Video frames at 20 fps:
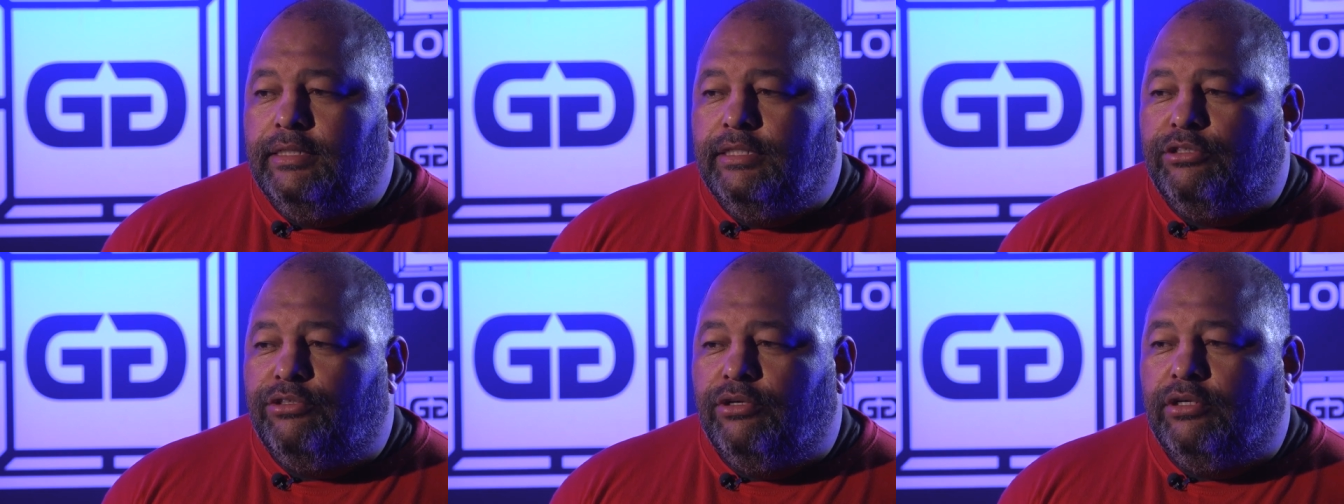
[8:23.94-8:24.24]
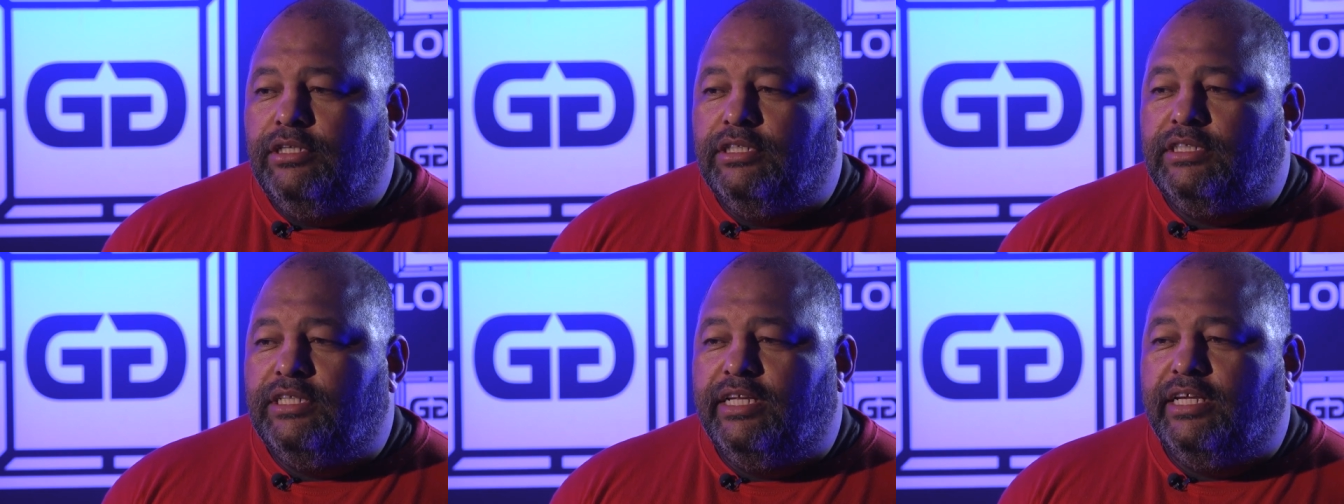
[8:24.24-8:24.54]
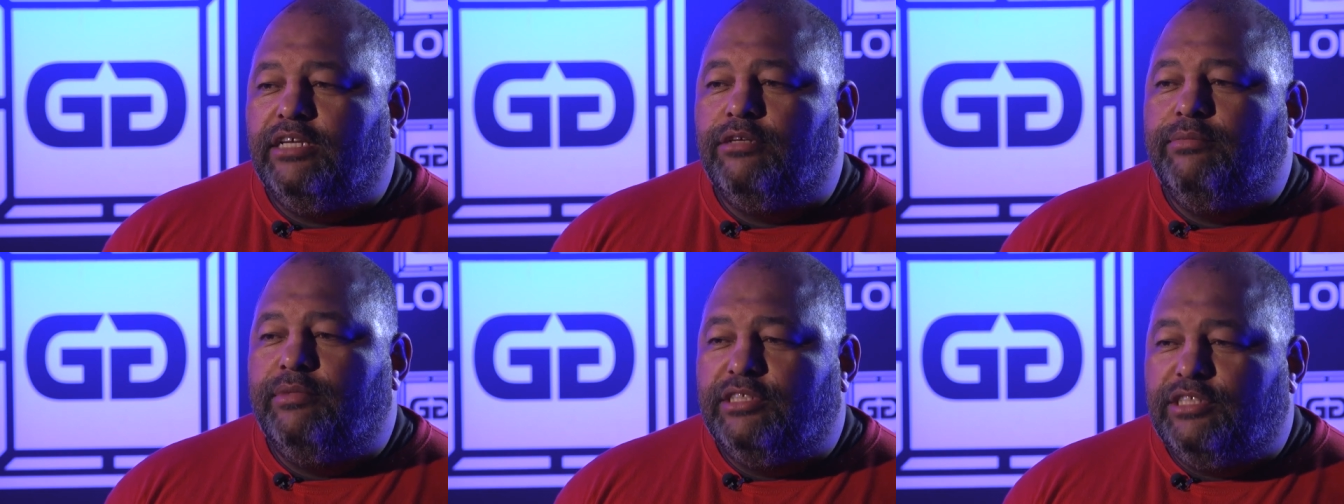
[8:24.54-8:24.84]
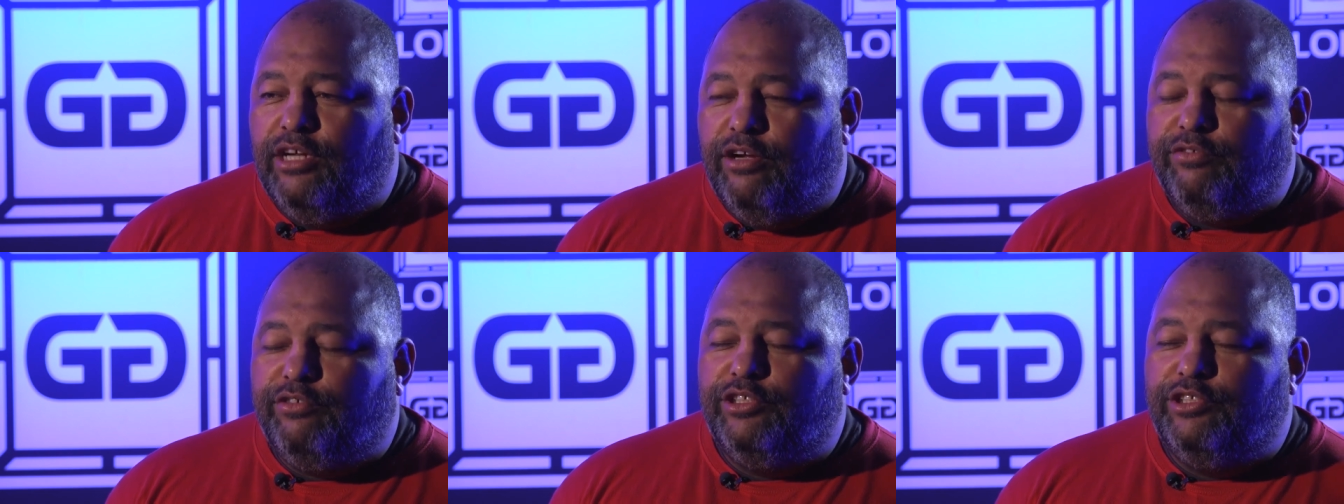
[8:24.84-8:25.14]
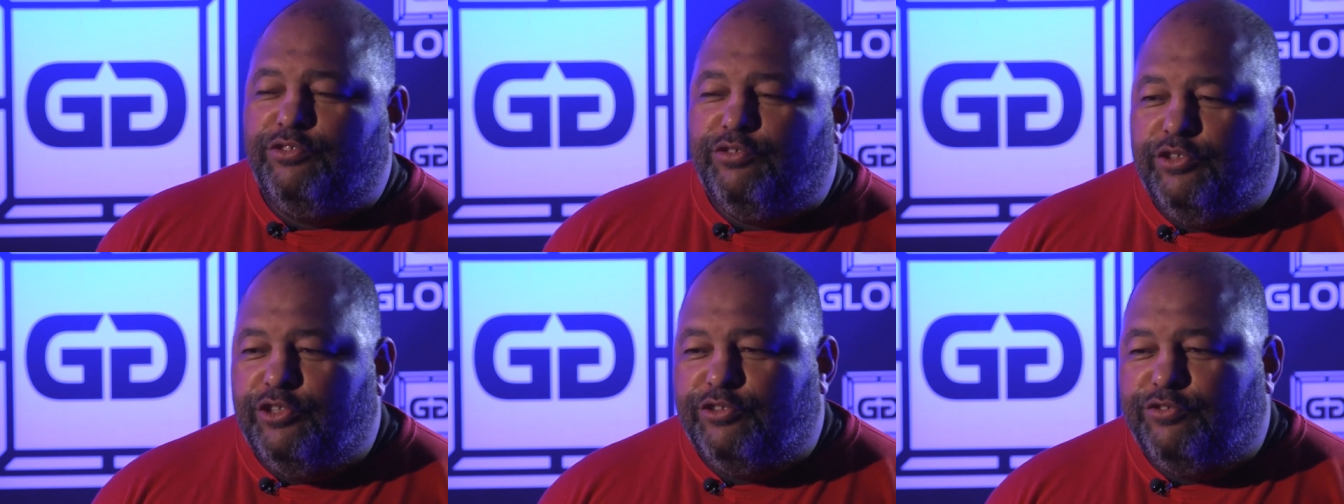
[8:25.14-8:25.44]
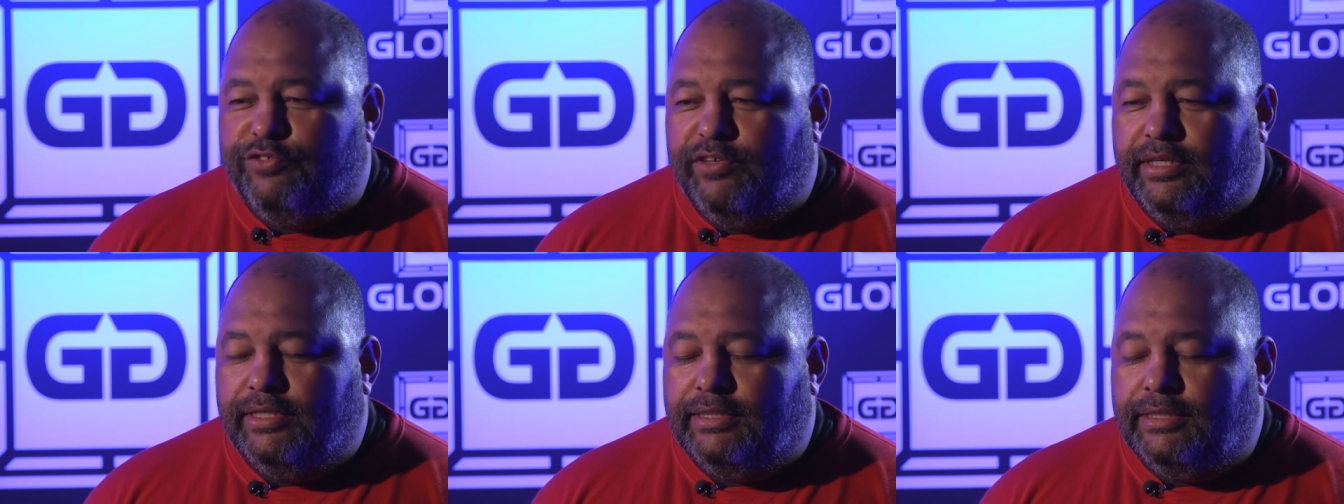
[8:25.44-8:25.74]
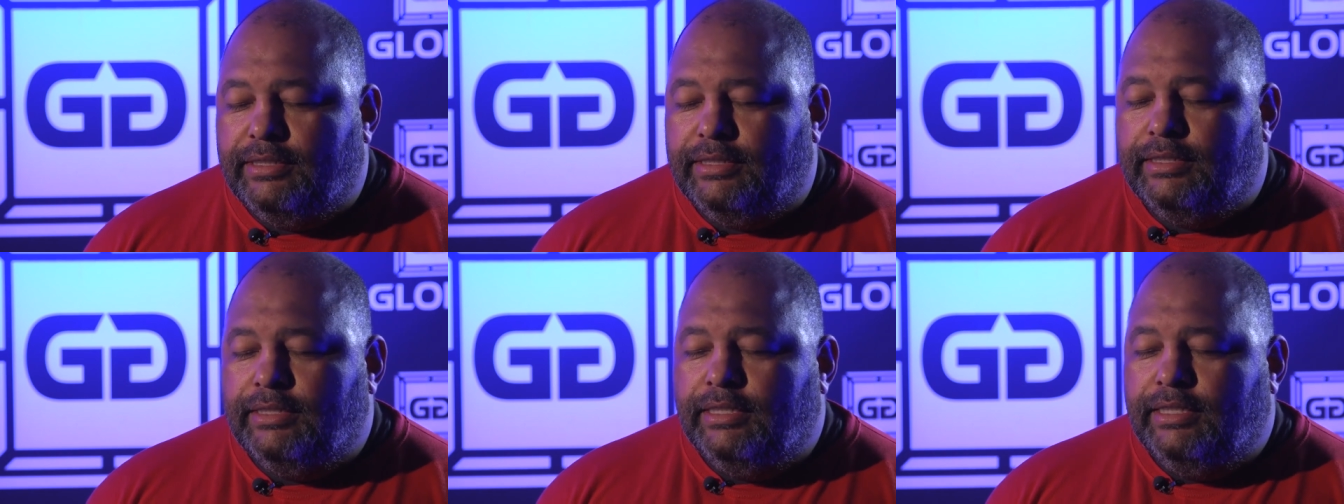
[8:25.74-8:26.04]
he torn his ligaments after his first
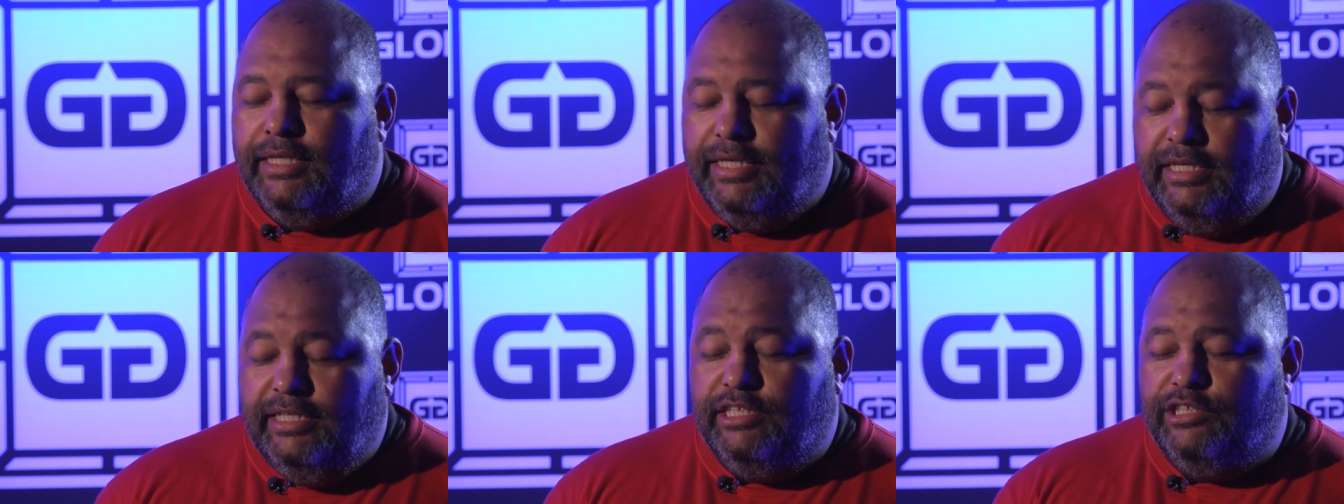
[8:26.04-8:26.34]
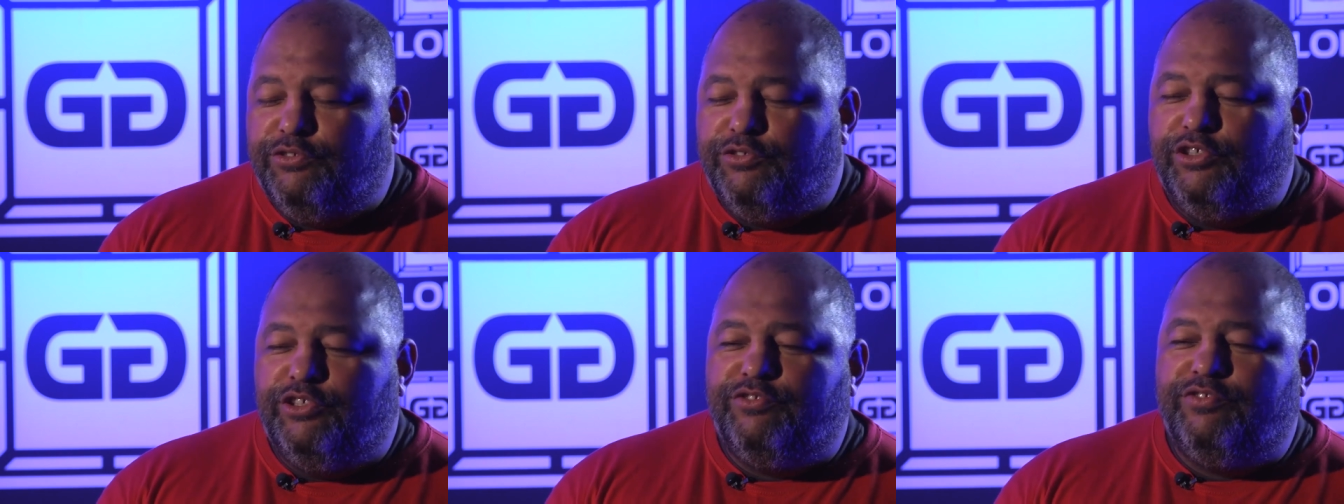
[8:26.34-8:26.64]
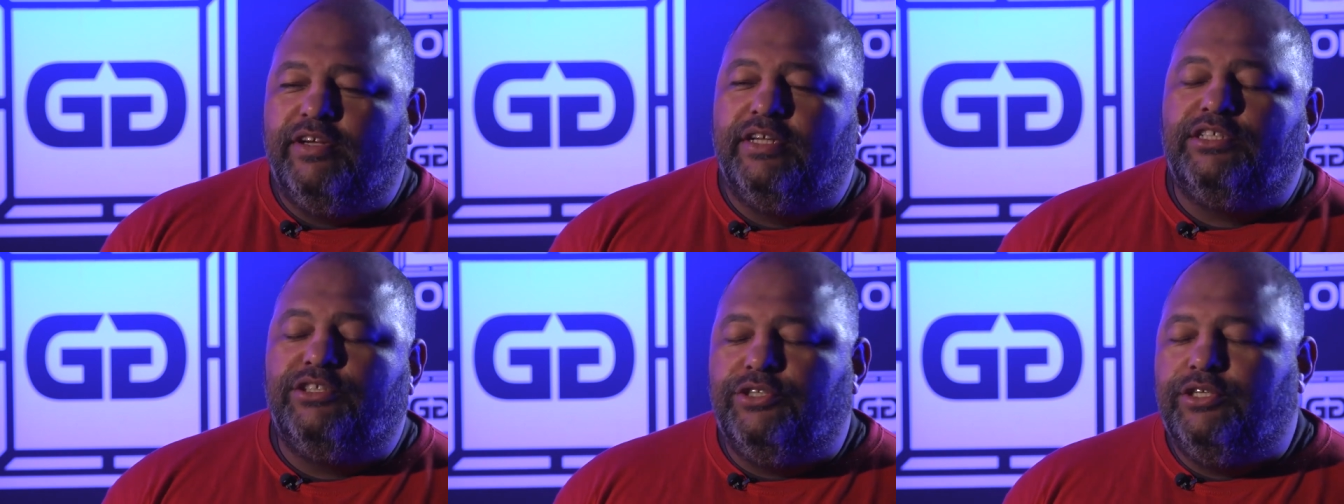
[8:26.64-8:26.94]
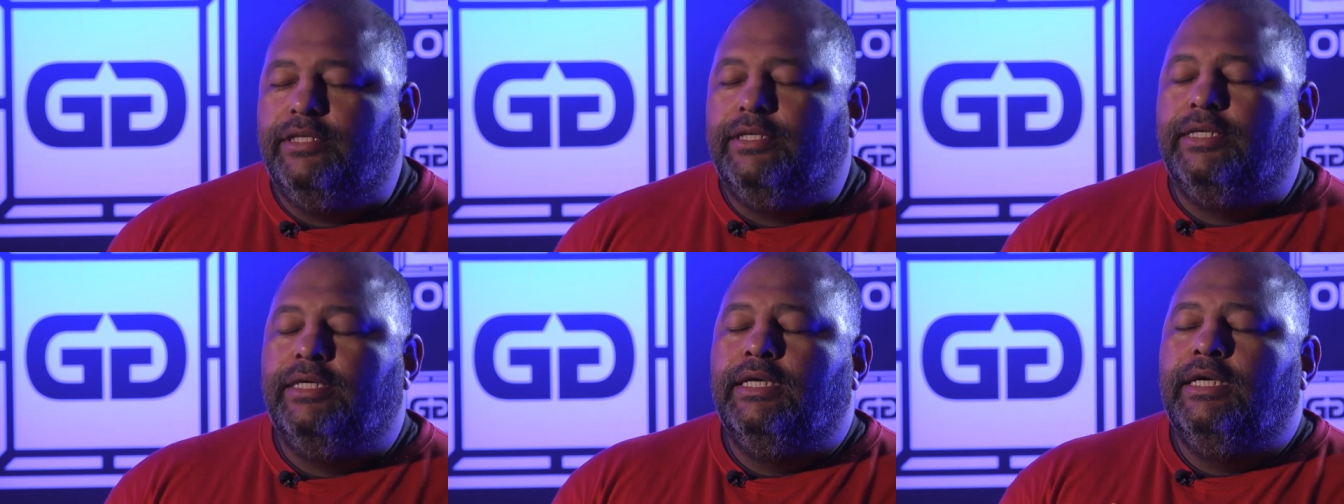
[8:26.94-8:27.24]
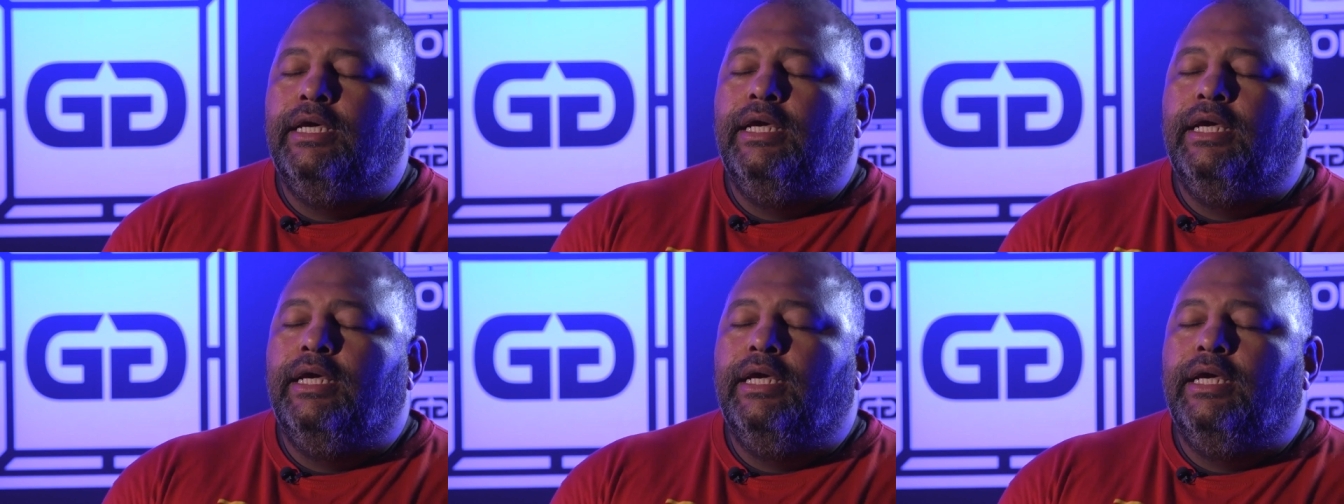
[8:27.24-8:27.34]
fight. In his first fight, sorry.